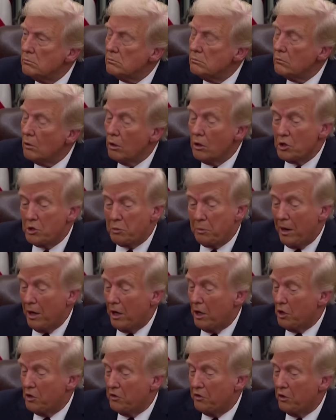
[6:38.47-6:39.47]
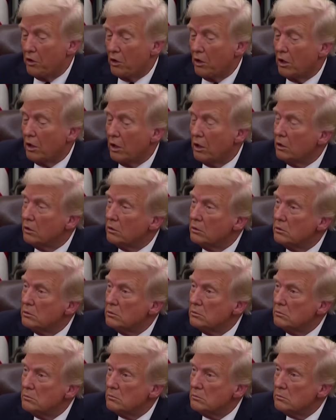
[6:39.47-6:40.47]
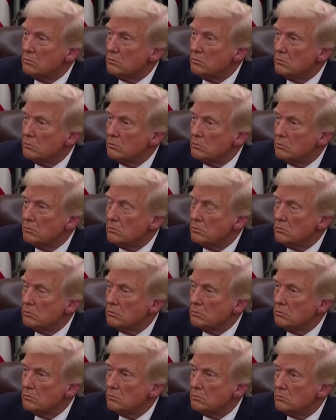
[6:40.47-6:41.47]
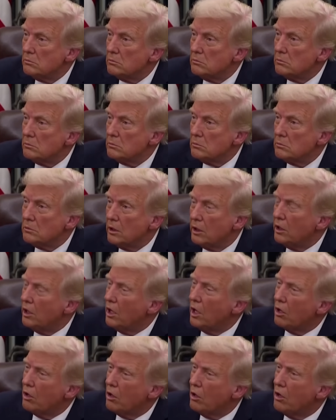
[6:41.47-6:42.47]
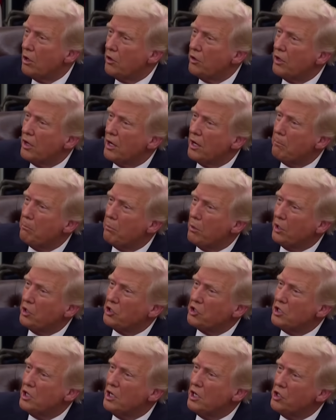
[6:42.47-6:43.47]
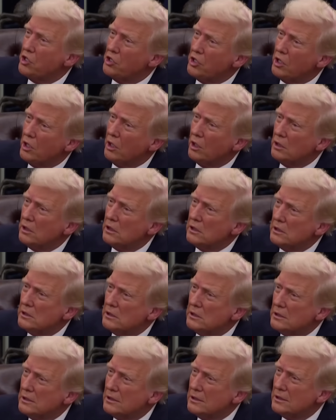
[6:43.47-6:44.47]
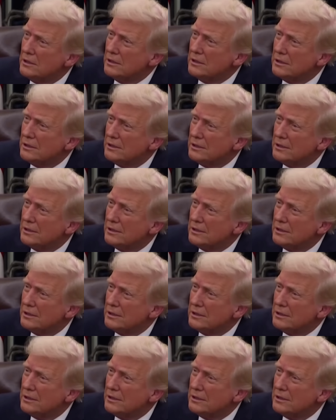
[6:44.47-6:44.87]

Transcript: what Ontario just did could change everything. What do you think? Is Trump right to play hardball?